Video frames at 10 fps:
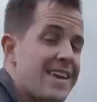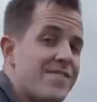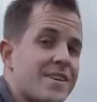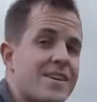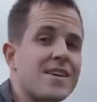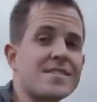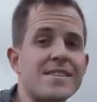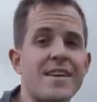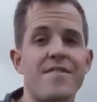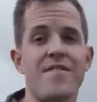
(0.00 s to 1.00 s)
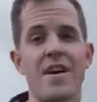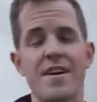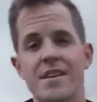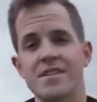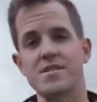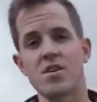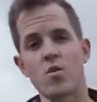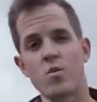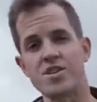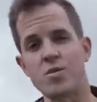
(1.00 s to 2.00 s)
even cutting their vines,
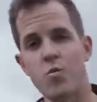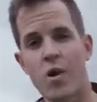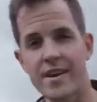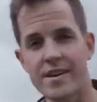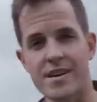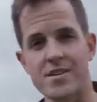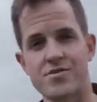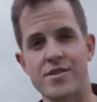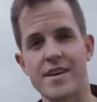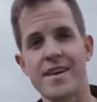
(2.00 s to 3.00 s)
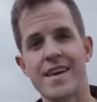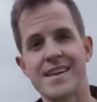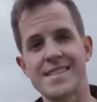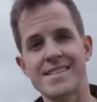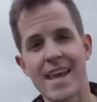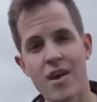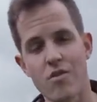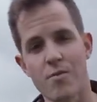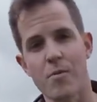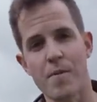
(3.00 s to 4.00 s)
which in wine country is a
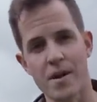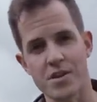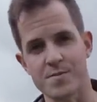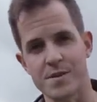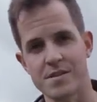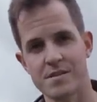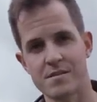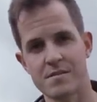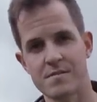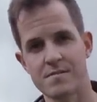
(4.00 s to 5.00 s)
terrible punishment.